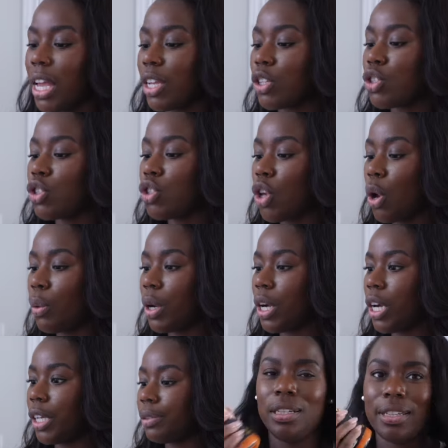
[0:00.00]
It is so
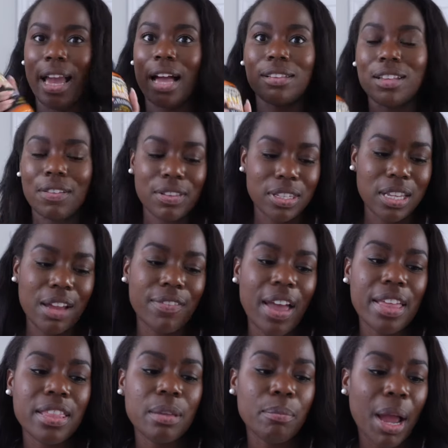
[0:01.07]
good. Yeah, love this stuff.
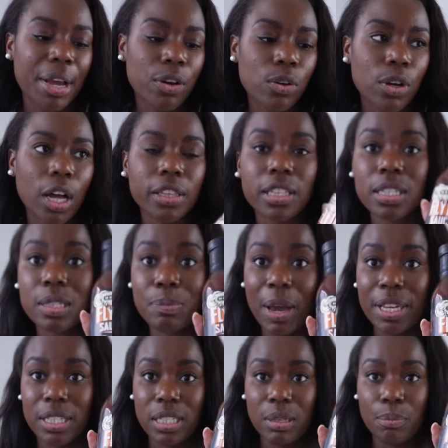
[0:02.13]
And then Michael got the
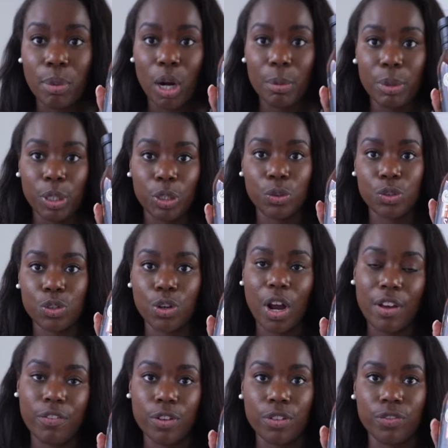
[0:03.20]
spicy barbecue to
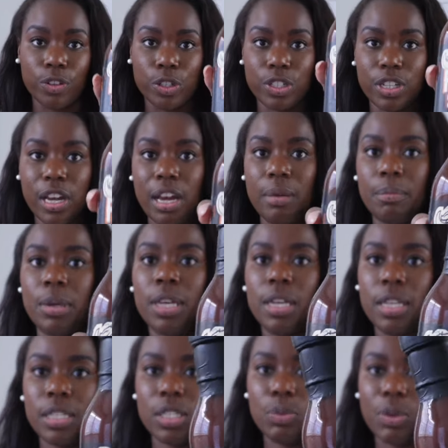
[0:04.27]
try for the first time.
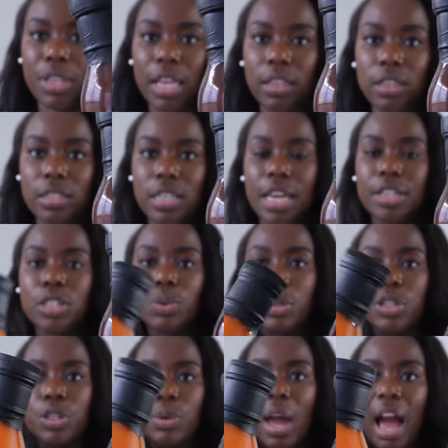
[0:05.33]
This is what that looks like. So we're
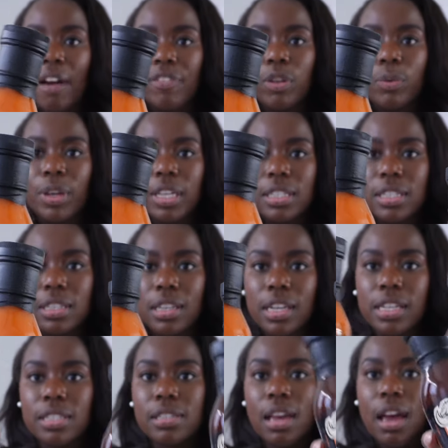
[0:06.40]
gonna do half the wings in
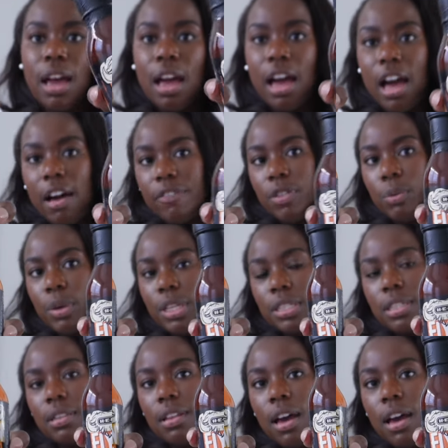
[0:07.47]
this, half the wings in